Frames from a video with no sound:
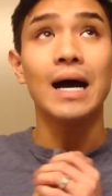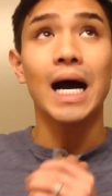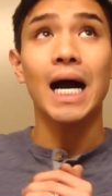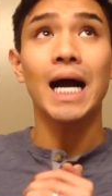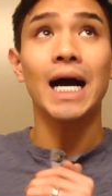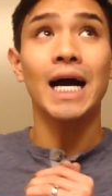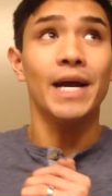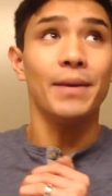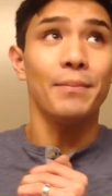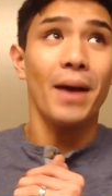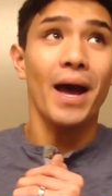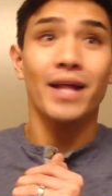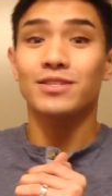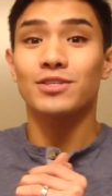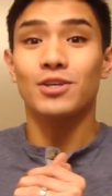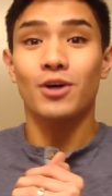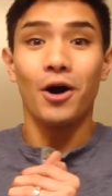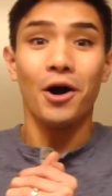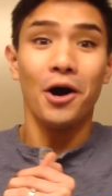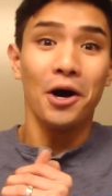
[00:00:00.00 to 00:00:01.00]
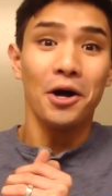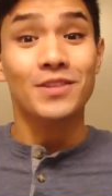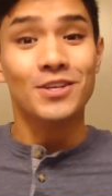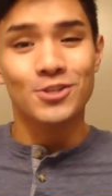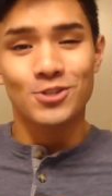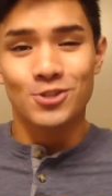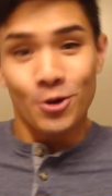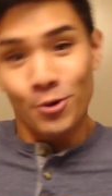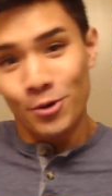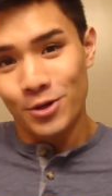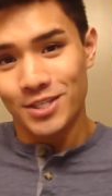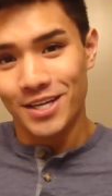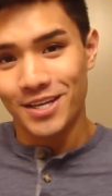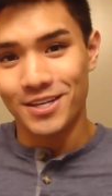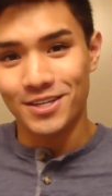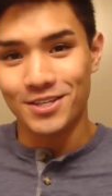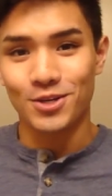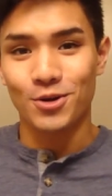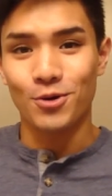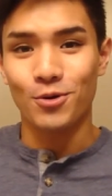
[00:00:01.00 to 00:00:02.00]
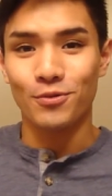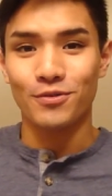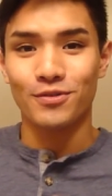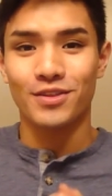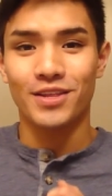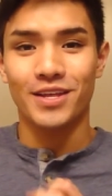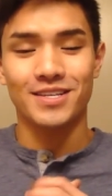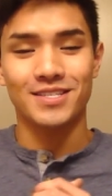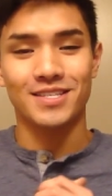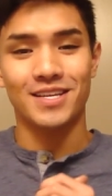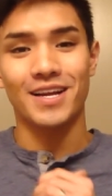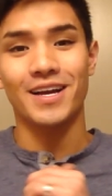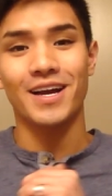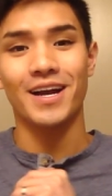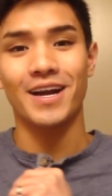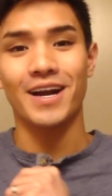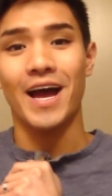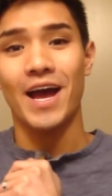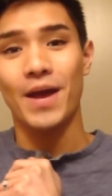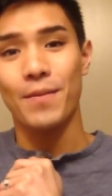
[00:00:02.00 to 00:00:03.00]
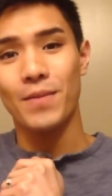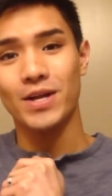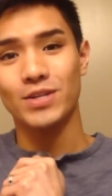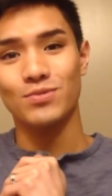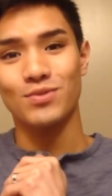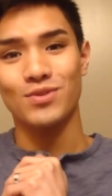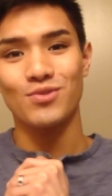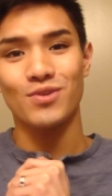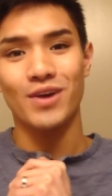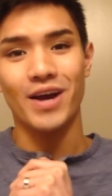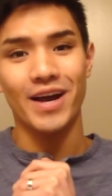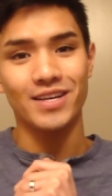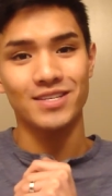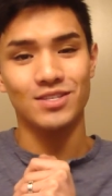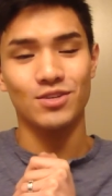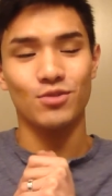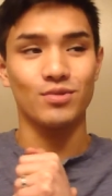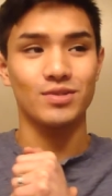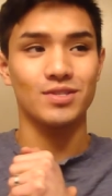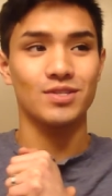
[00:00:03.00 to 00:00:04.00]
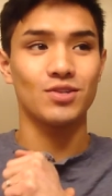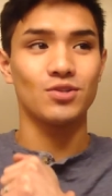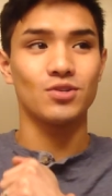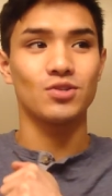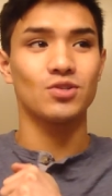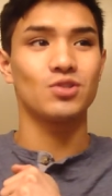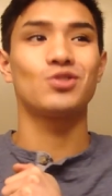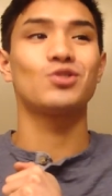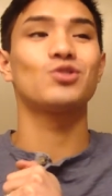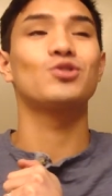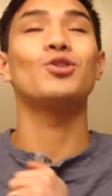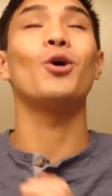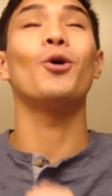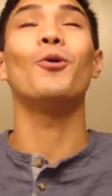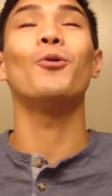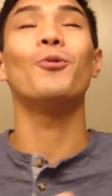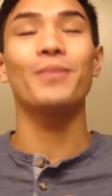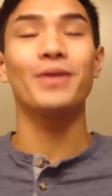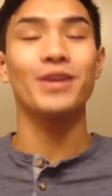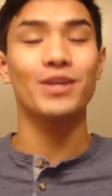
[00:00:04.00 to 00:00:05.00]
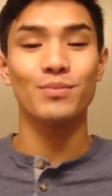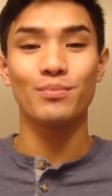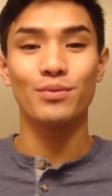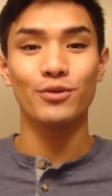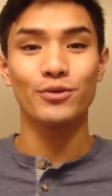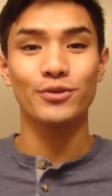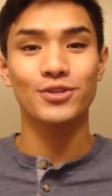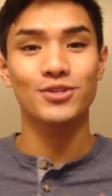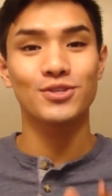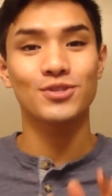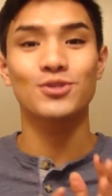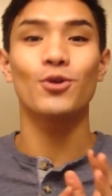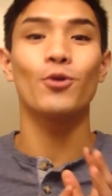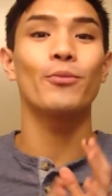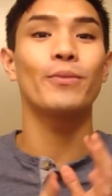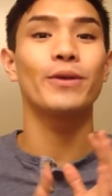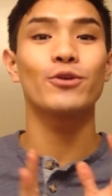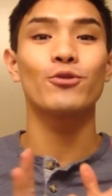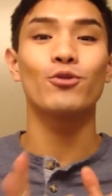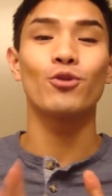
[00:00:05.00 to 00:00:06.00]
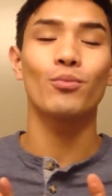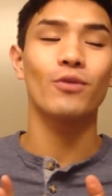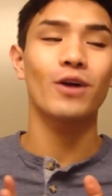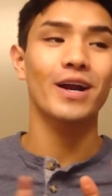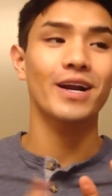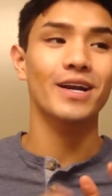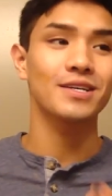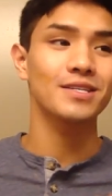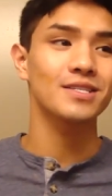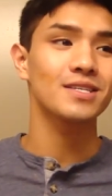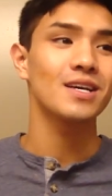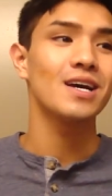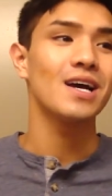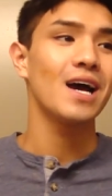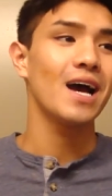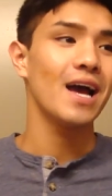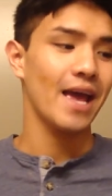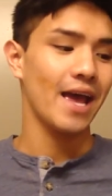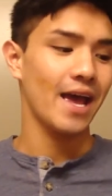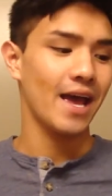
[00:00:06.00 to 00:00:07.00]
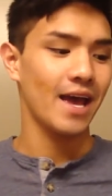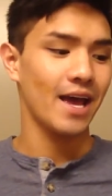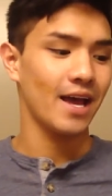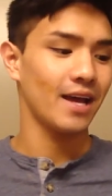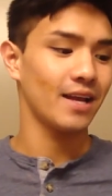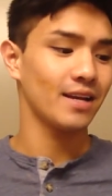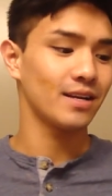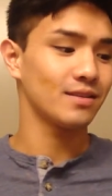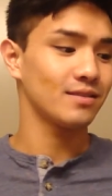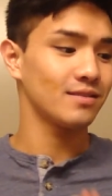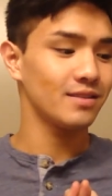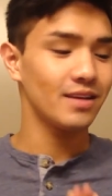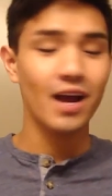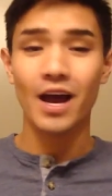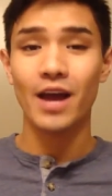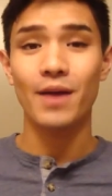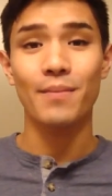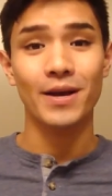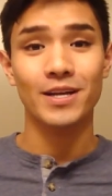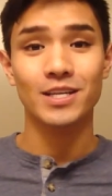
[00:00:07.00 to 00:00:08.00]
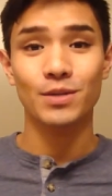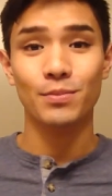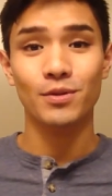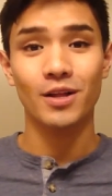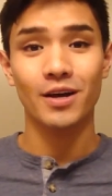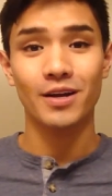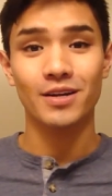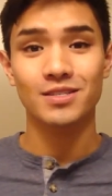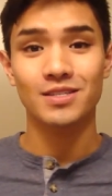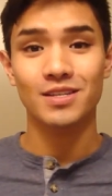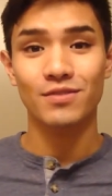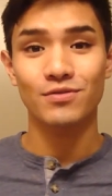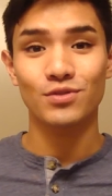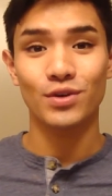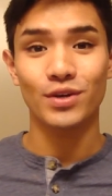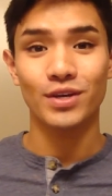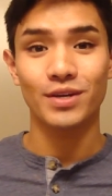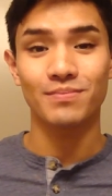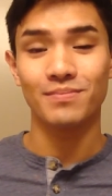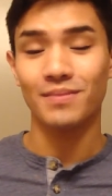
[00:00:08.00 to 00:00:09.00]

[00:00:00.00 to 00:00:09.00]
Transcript: IMATS haul. So excited to go over things that I got at IMATS with you guys. There was so many booths, so many cool products, and yeah, I picked up a lot of stuff, so I